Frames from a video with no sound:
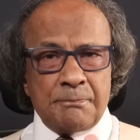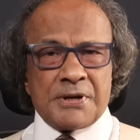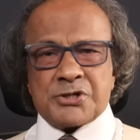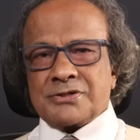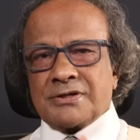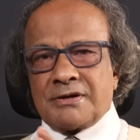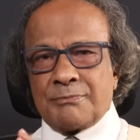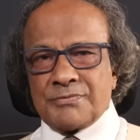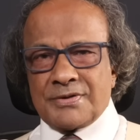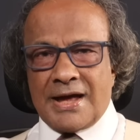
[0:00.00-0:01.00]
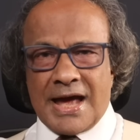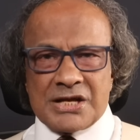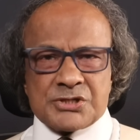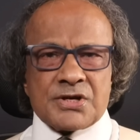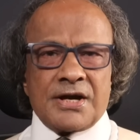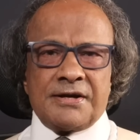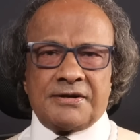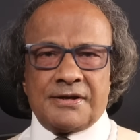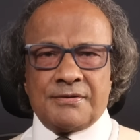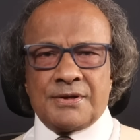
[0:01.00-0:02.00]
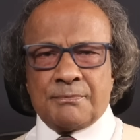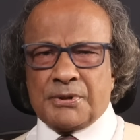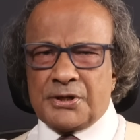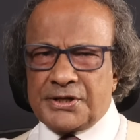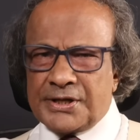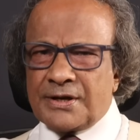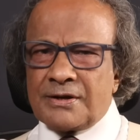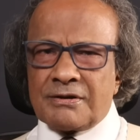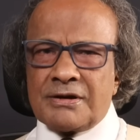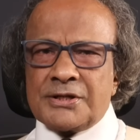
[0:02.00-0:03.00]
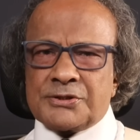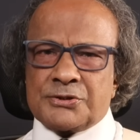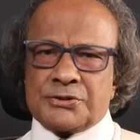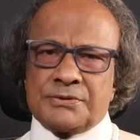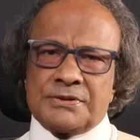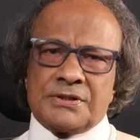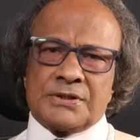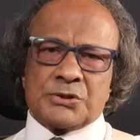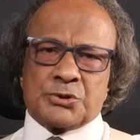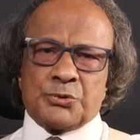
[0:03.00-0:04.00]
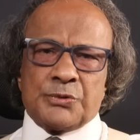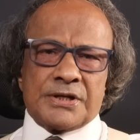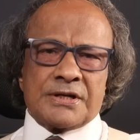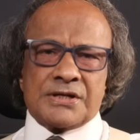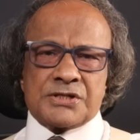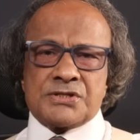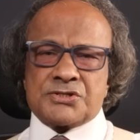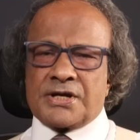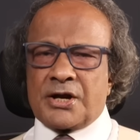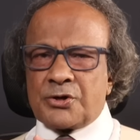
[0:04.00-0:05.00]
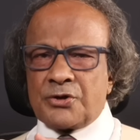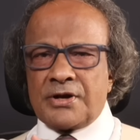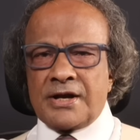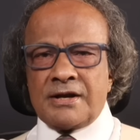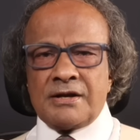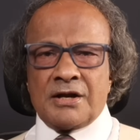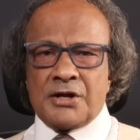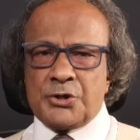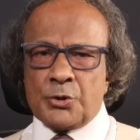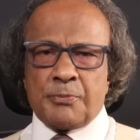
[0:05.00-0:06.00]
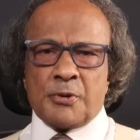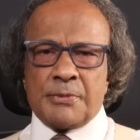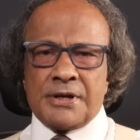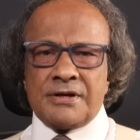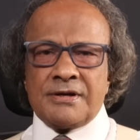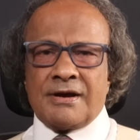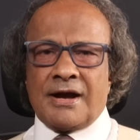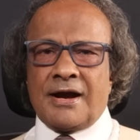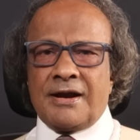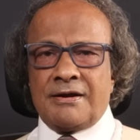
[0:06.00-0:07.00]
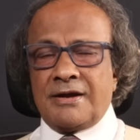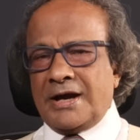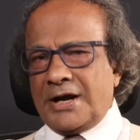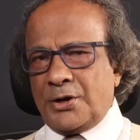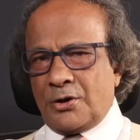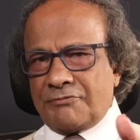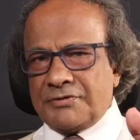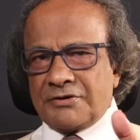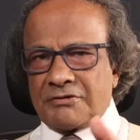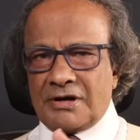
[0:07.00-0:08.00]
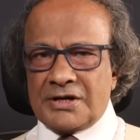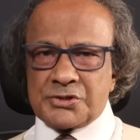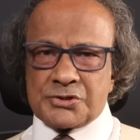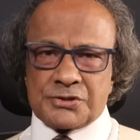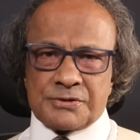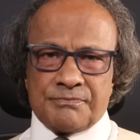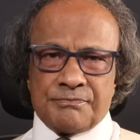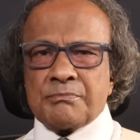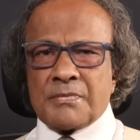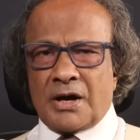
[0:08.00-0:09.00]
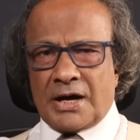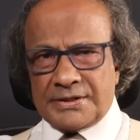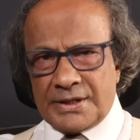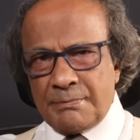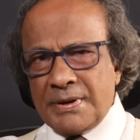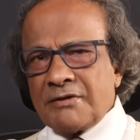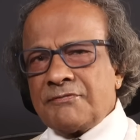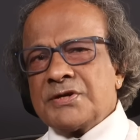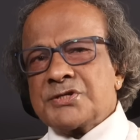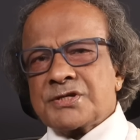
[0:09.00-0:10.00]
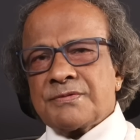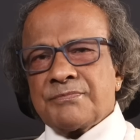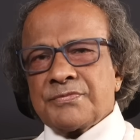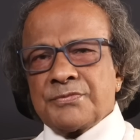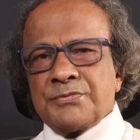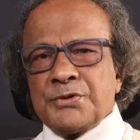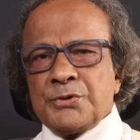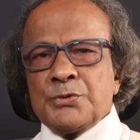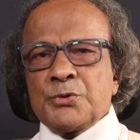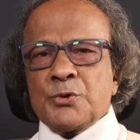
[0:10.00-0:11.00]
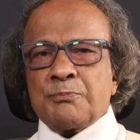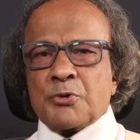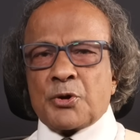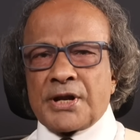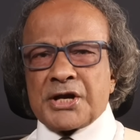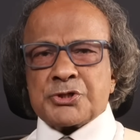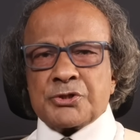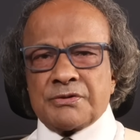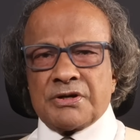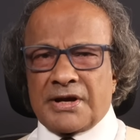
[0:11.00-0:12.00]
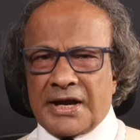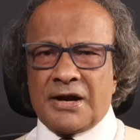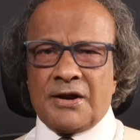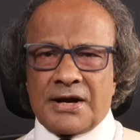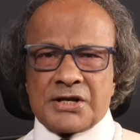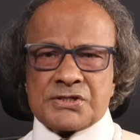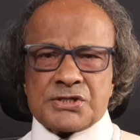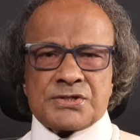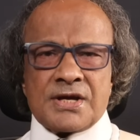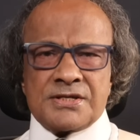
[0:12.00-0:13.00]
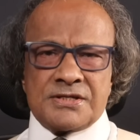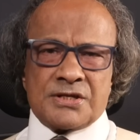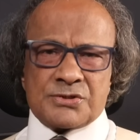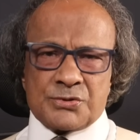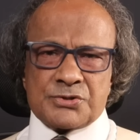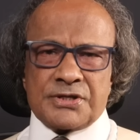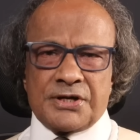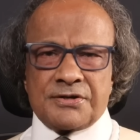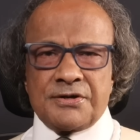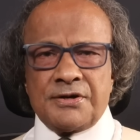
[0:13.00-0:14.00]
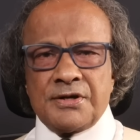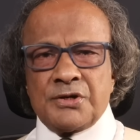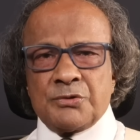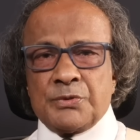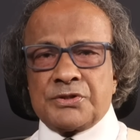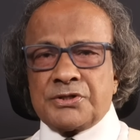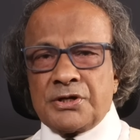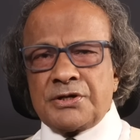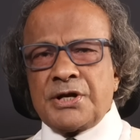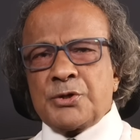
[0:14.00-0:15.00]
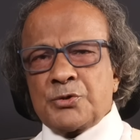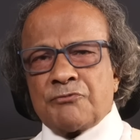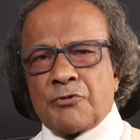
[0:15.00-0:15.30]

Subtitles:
depression, anxiety, particularly through increased serotonin, dopamine, and endorphin release. Other benefits? Neuroprotection. Regular exercise is associated with 30 to